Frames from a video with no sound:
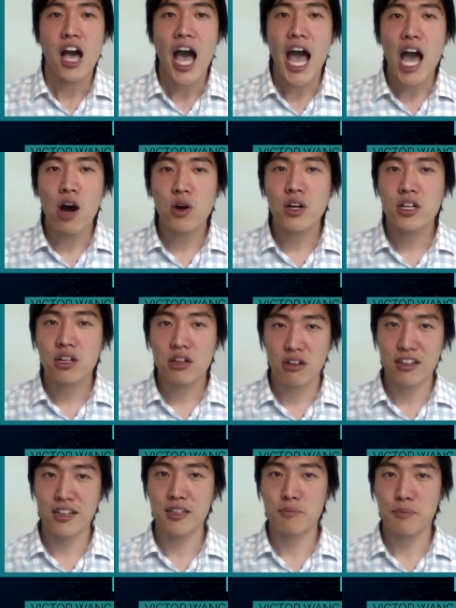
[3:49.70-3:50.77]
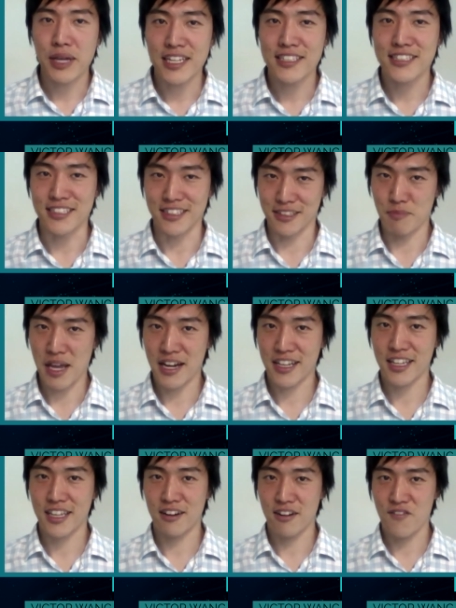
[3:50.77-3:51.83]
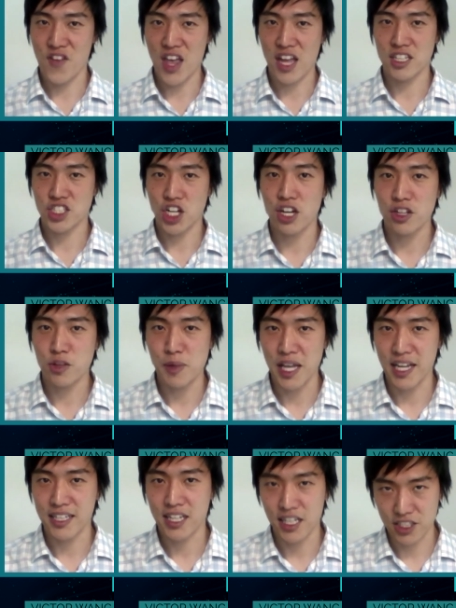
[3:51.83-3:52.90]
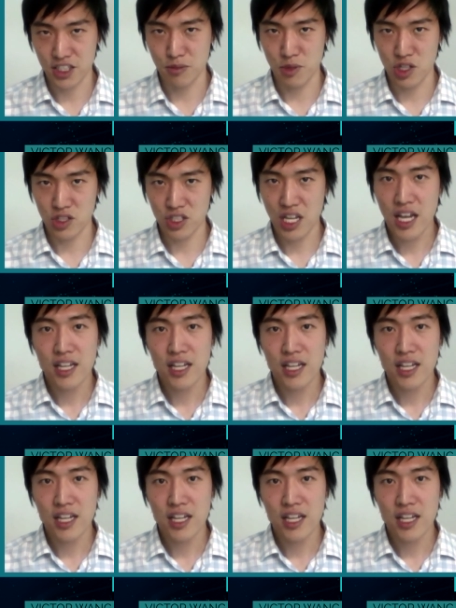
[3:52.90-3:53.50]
Our current PACE and Medicare Advantage health plan customers